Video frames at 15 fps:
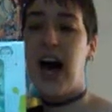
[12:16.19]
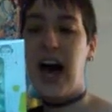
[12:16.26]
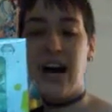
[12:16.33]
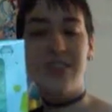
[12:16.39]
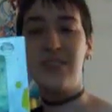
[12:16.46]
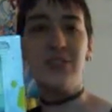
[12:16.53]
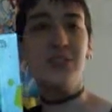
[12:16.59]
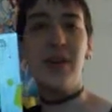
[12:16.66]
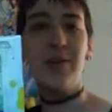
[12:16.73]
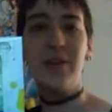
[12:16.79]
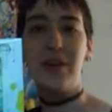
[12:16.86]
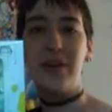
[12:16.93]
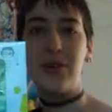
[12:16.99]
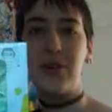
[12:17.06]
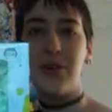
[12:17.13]
Hatsune
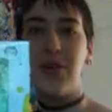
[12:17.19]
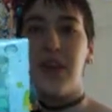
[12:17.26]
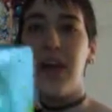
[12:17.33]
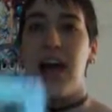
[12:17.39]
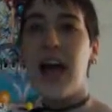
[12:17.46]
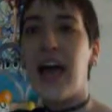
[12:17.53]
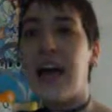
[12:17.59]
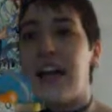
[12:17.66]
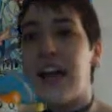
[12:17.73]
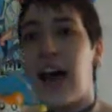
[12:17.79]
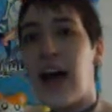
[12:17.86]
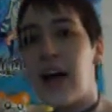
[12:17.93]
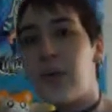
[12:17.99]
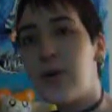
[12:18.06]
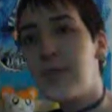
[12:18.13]
Miku. And
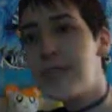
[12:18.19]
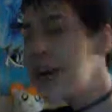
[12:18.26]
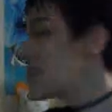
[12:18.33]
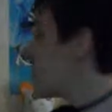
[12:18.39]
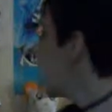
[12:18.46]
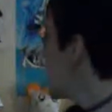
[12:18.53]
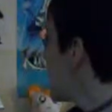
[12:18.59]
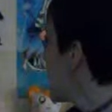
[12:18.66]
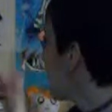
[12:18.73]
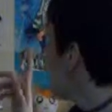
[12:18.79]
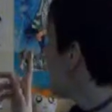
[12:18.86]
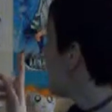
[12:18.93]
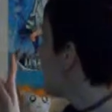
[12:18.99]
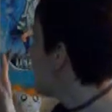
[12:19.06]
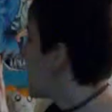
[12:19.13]
I was actually
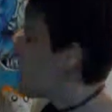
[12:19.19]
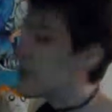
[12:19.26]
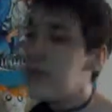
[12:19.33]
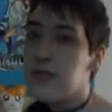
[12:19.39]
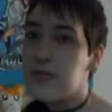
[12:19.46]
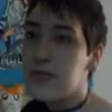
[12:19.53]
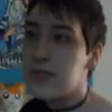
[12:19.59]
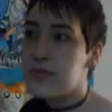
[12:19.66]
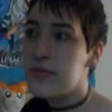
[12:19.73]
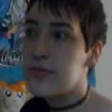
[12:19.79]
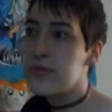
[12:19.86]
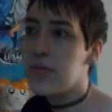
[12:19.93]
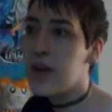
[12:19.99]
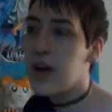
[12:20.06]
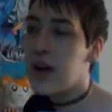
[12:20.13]
thinking of, I don't know,
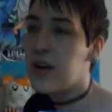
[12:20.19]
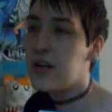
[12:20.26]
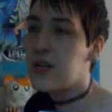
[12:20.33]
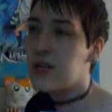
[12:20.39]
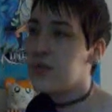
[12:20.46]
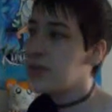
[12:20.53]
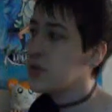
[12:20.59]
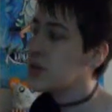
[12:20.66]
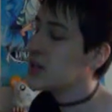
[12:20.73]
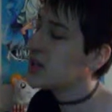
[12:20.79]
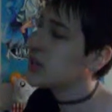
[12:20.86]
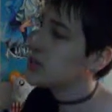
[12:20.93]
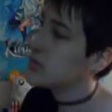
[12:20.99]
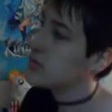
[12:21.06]
I don't know if you can,